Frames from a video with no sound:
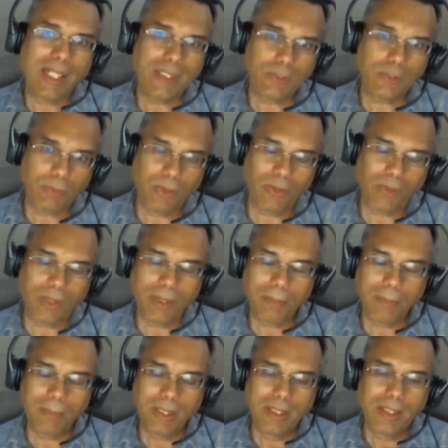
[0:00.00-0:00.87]
I remember
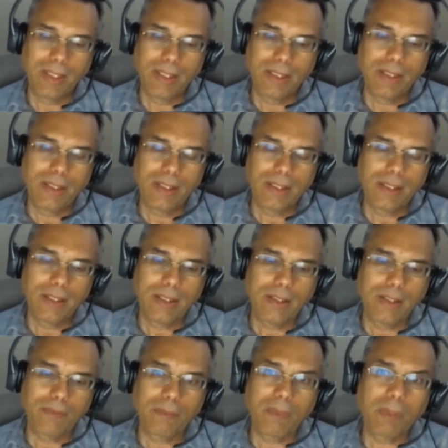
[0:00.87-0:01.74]
saying that
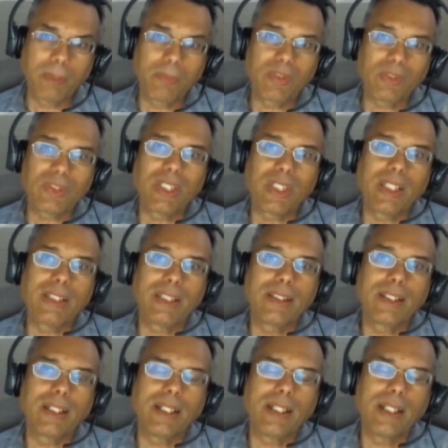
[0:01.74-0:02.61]
everything
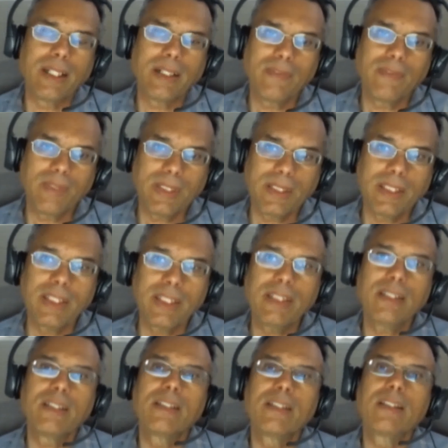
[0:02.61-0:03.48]
for
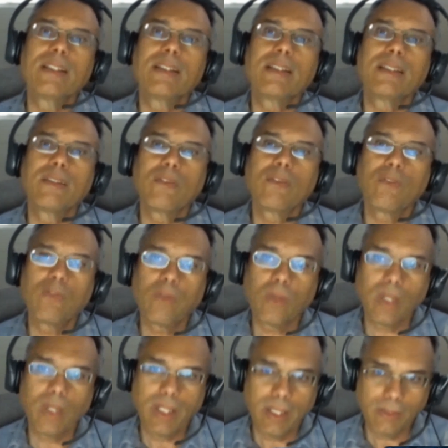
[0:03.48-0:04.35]
everyone else,
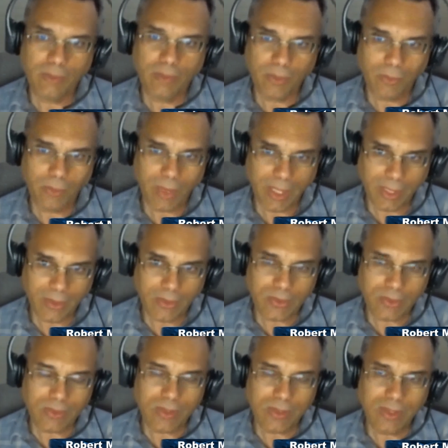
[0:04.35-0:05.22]

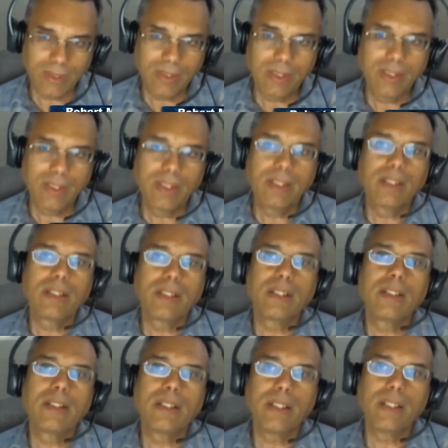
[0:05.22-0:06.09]
nothing for me,
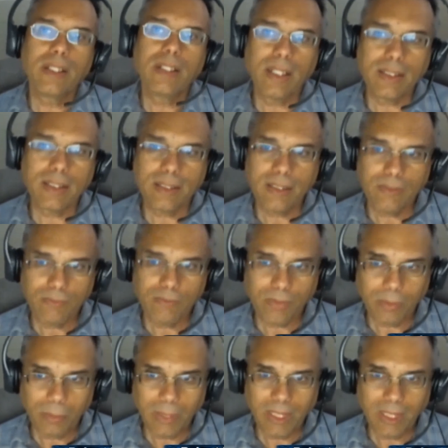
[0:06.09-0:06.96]
and
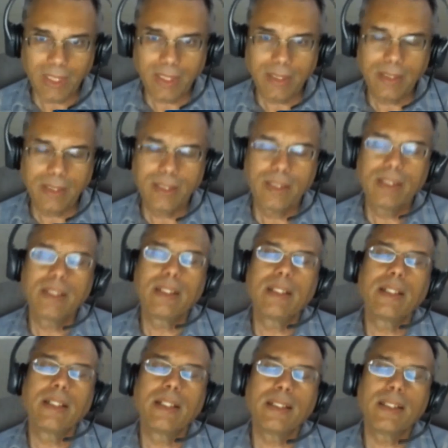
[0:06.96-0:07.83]
serve the
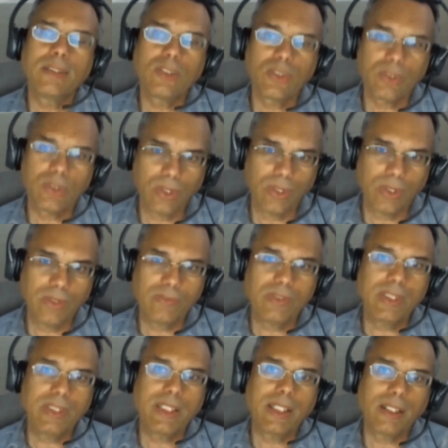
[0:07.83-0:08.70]
elements. If we
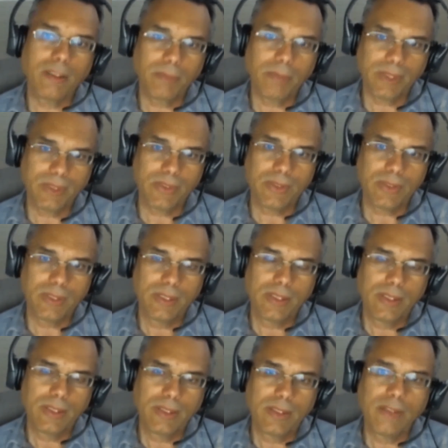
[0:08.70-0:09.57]
keep that in
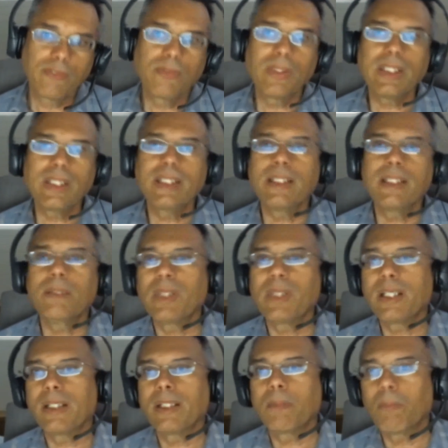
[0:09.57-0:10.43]
mind, the
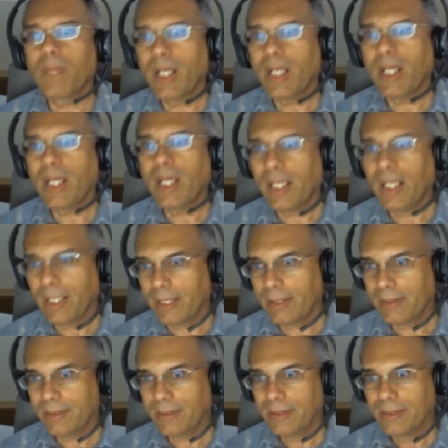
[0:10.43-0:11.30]
next time that
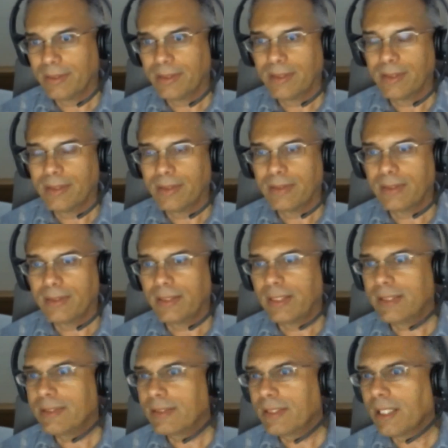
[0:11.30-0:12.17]
we want to
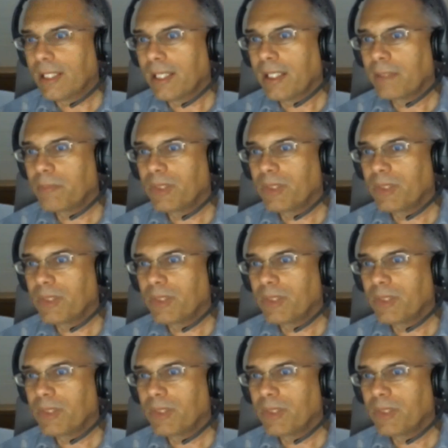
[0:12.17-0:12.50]
usurp